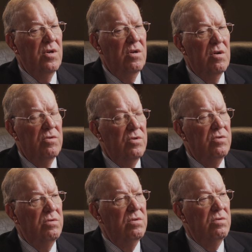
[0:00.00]
think God
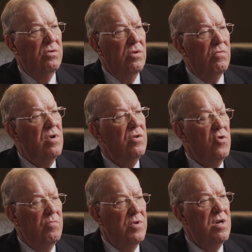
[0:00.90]
just took Ron
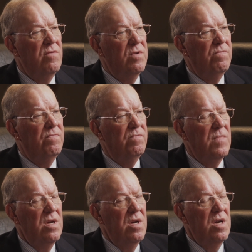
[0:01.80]
home to heaven.
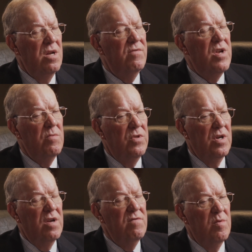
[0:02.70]
And every time I
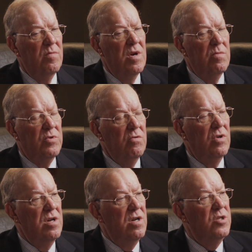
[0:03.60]
think of him, I'm, I'm so
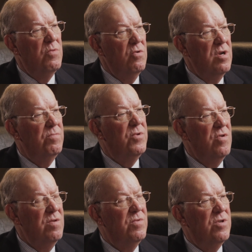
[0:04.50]
glad I spoke up
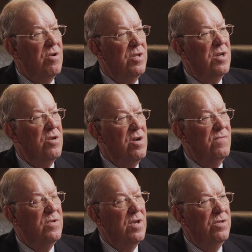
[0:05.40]
to him, started that
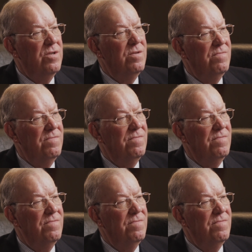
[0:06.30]
conversation.